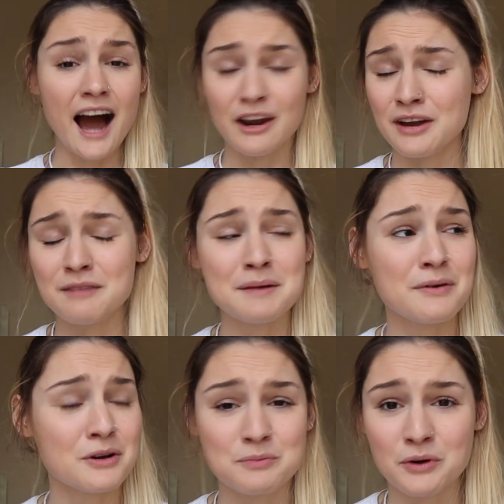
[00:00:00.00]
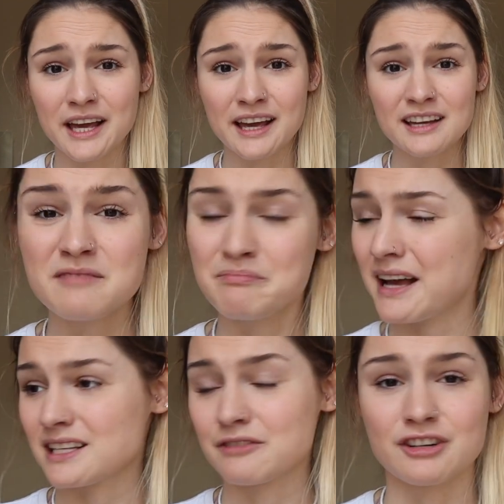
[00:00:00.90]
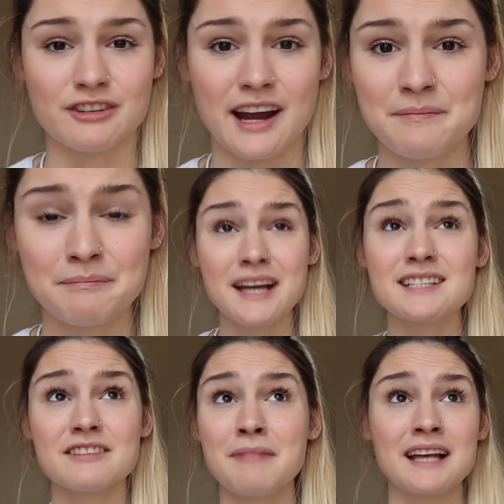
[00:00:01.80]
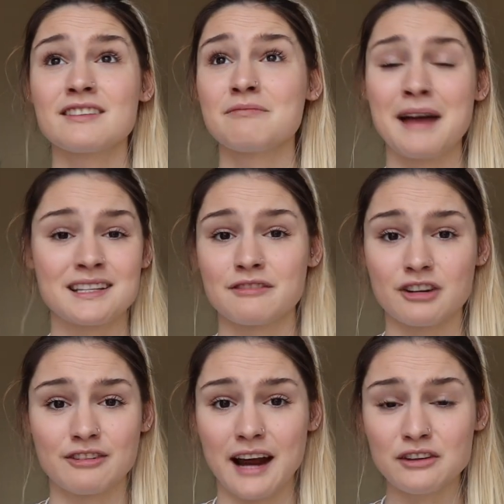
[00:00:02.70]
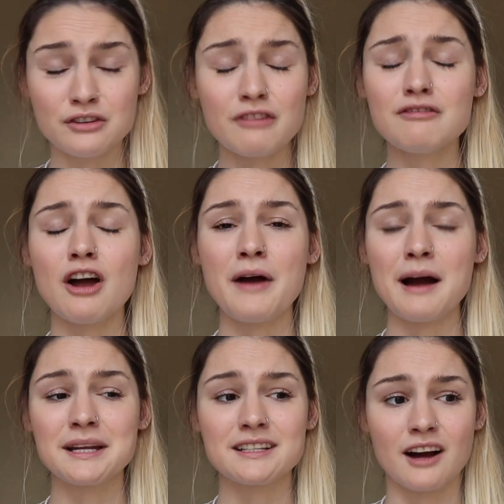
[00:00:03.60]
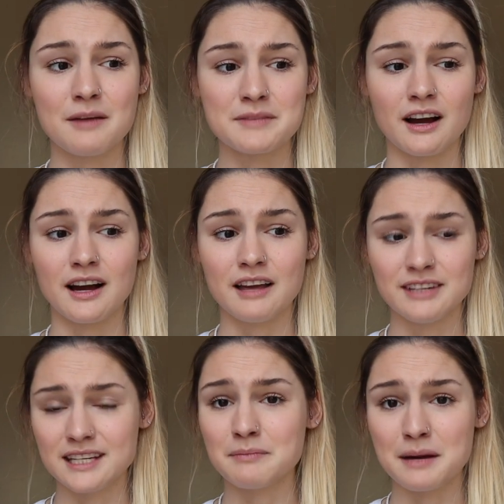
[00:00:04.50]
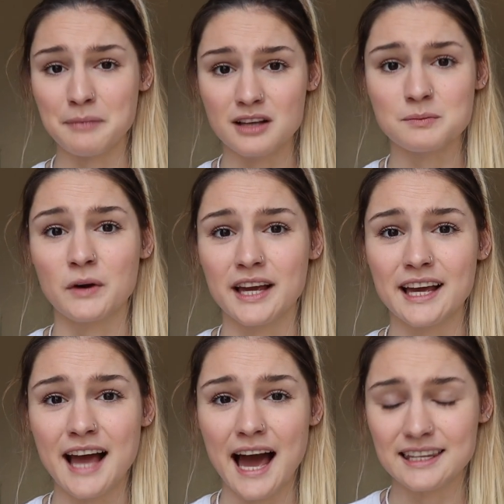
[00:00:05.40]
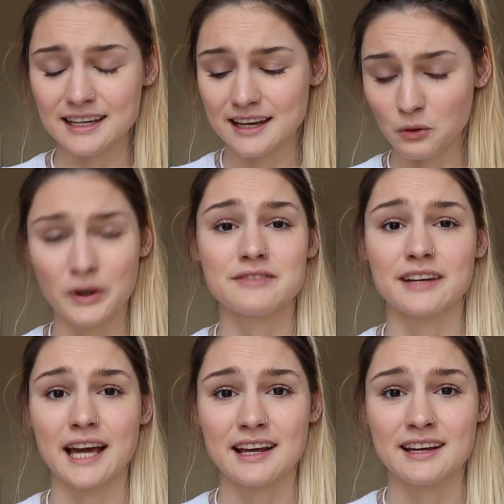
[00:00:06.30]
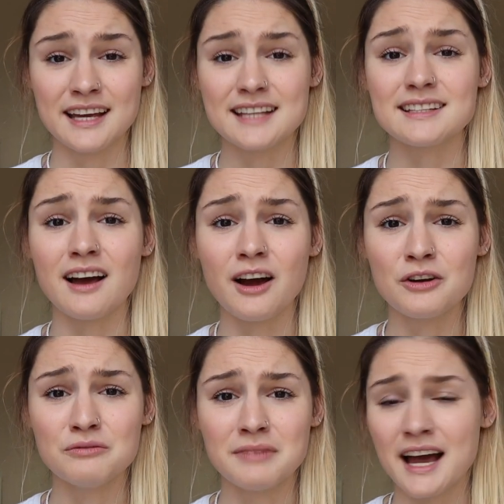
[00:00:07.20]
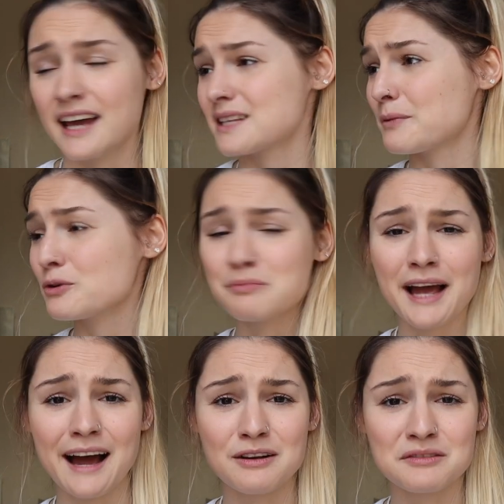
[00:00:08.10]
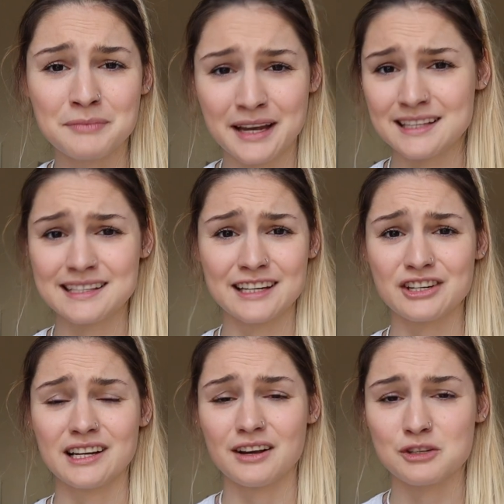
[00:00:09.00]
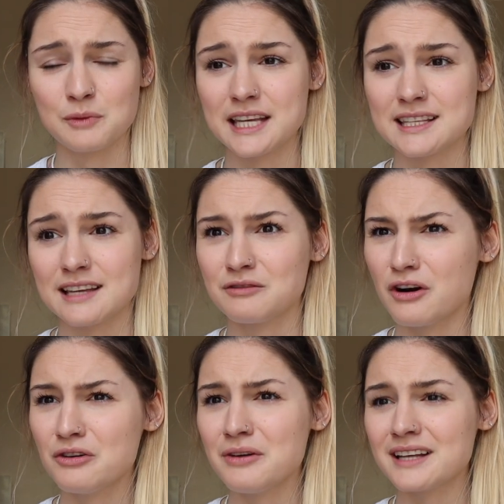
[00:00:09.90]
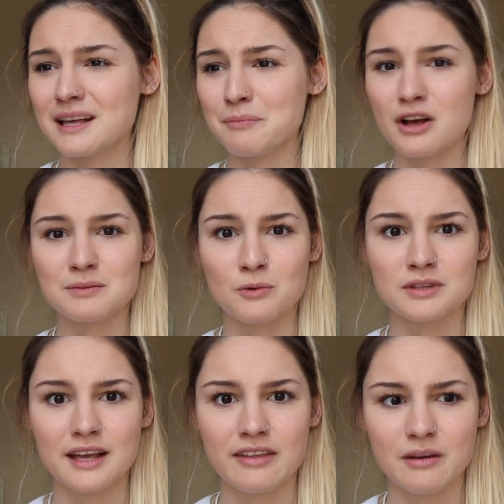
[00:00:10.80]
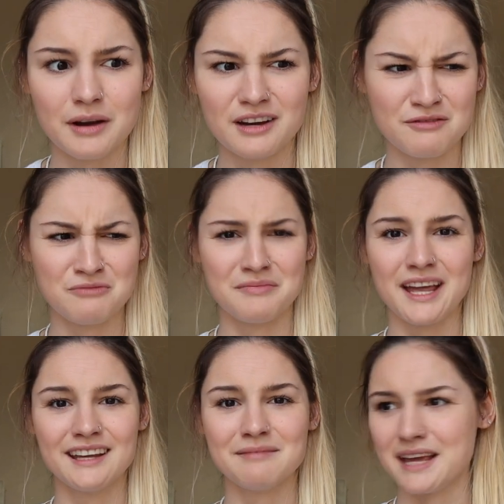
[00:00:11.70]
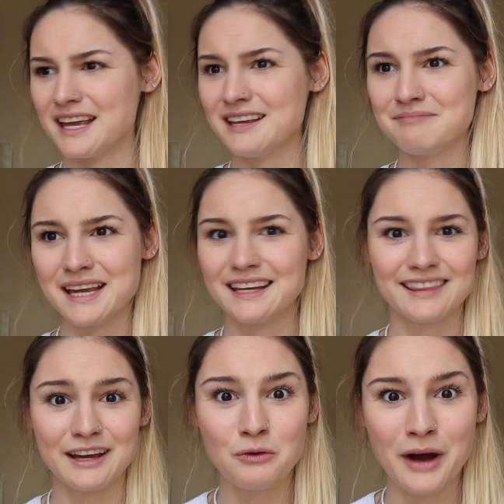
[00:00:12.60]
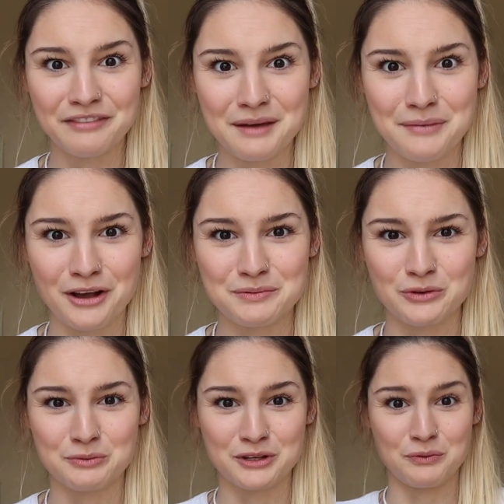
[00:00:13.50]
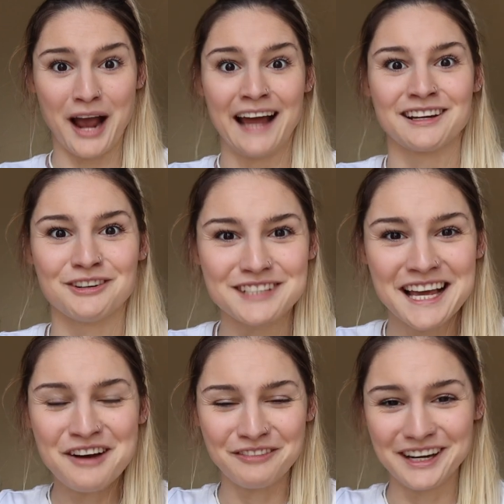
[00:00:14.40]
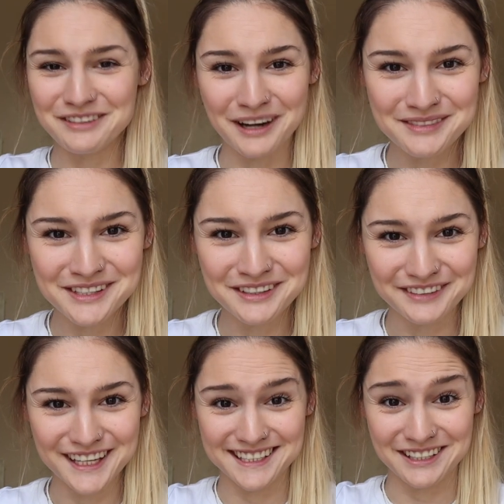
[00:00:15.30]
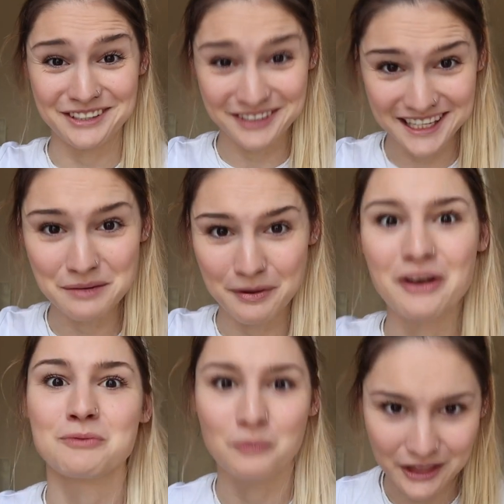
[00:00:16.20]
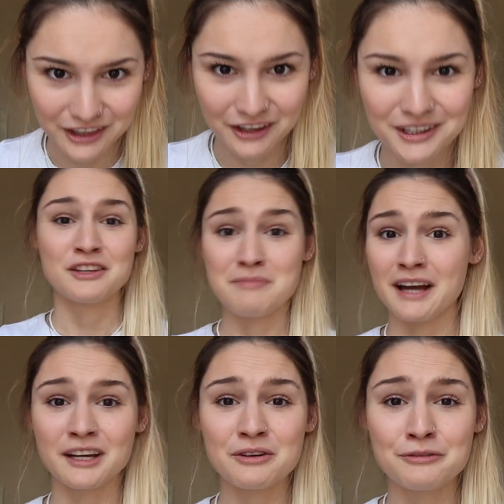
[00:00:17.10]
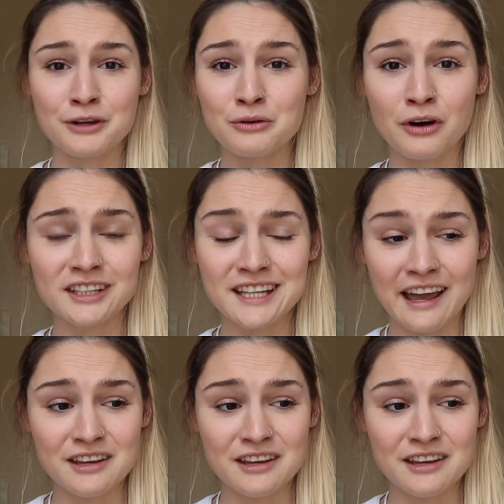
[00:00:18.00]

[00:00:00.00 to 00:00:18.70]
I don't have my passport here. Massive regret. Massive, massive, massive regret. You don't know how many times I have needed my passport here and always forget it. It's at home. And I spoke to my housemates literally last week and said, well, who has their passports here? And they were like, well, me, me, me. They all have their passports because we're adults. When you come to university, you need your passport with you. You might go on a fluke holiday.